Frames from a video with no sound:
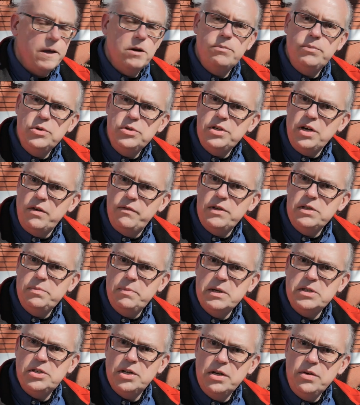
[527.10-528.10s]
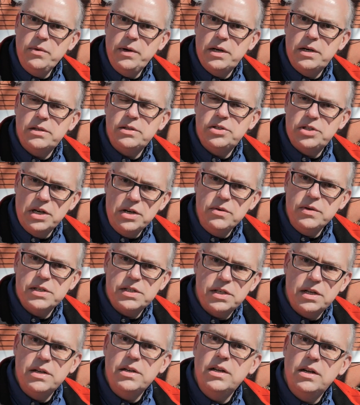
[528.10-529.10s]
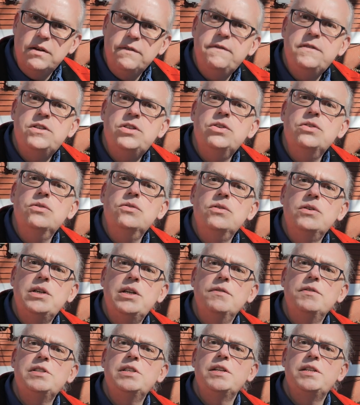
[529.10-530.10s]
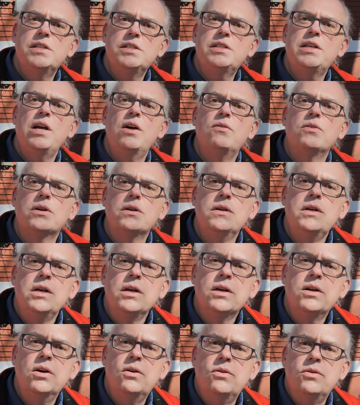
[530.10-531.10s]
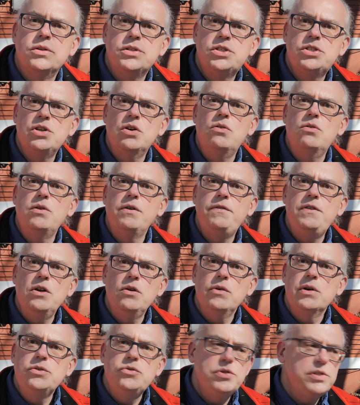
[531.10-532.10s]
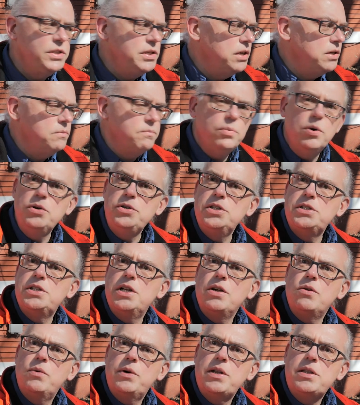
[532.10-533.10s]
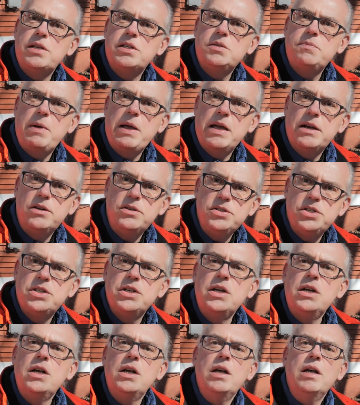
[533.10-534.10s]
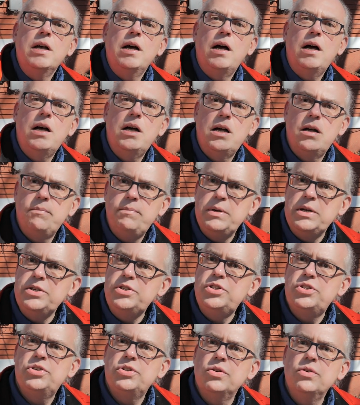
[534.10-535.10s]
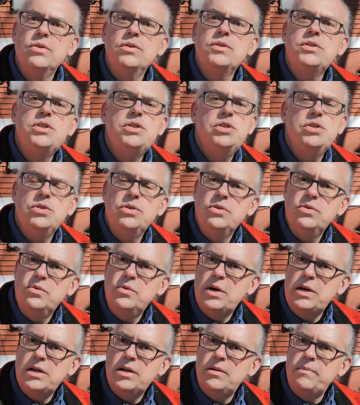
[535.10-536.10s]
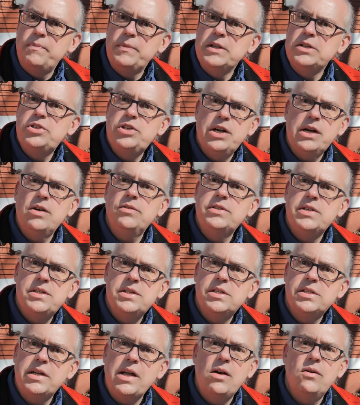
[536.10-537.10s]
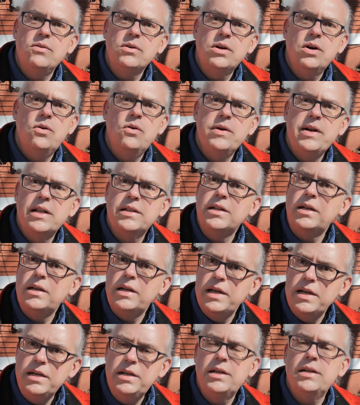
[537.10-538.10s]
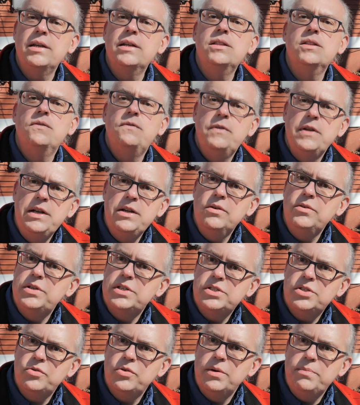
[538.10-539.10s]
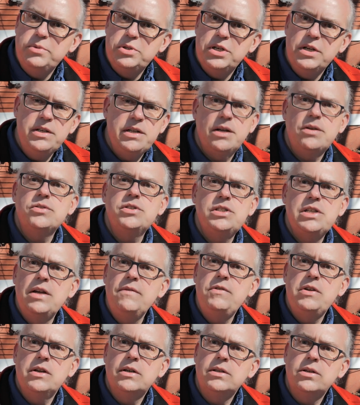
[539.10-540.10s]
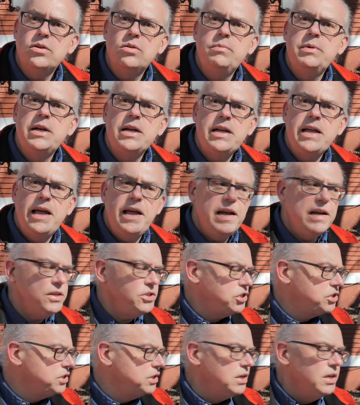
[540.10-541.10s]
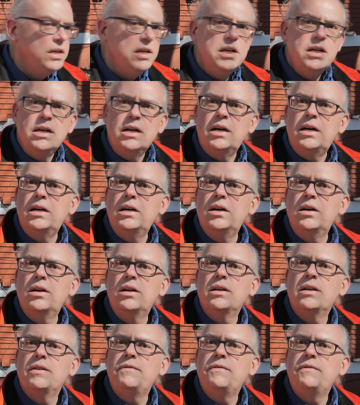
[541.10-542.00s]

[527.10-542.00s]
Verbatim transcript: uh, Bouge RV's been generous enough to give us a discount code. So if you're interested in purchasing one of these panels, uh, be sure to um, check out the discount code on the link in the video description. That'll save you a little bit of cash uh,